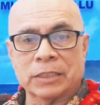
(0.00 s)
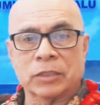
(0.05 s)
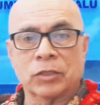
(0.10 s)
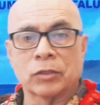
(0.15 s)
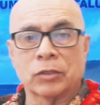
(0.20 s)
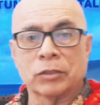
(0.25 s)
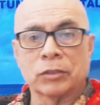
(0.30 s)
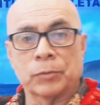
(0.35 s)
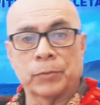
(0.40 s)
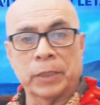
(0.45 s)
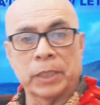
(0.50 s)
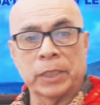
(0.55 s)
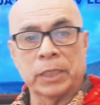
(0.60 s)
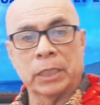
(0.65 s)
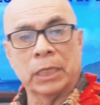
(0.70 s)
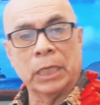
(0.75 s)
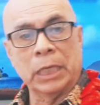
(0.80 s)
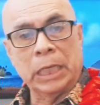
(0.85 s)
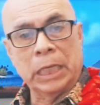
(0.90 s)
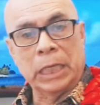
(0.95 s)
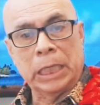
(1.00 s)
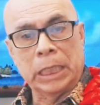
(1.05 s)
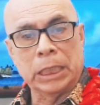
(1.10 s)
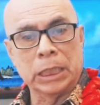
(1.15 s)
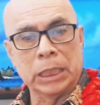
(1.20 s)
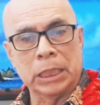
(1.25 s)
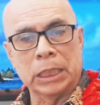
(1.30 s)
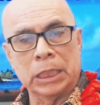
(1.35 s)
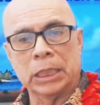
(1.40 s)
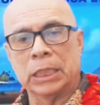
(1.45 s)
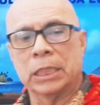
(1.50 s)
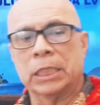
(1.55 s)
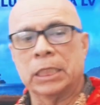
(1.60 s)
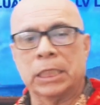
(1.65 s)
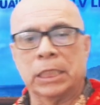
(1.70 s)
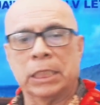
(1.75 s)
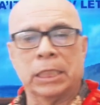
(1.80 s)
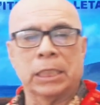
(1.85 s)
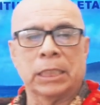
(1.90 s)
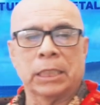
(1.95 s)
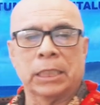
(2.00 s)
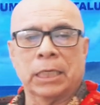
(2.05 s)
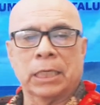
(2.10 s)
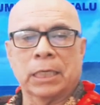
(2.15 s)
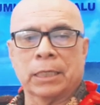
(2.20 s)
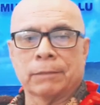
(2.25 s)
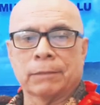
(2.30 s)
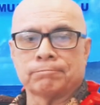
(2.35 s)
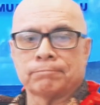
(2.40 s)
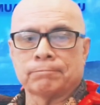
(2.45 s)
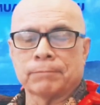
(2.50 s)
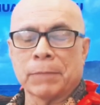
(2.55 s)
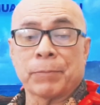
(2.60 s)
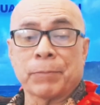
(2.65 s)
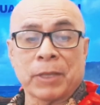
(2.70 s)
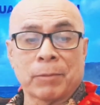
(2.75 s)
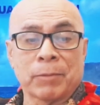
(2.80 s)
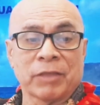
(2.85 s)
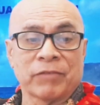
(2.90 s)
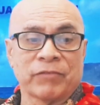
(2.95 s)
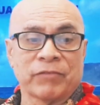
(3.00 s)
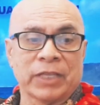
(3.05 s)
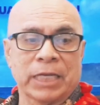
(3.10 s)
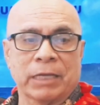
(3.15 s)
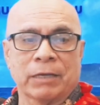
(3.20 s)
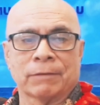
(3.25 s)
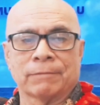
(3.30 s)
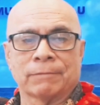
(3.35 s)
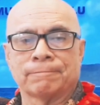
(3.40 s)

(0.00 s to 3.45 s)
going to be in the upcoming video.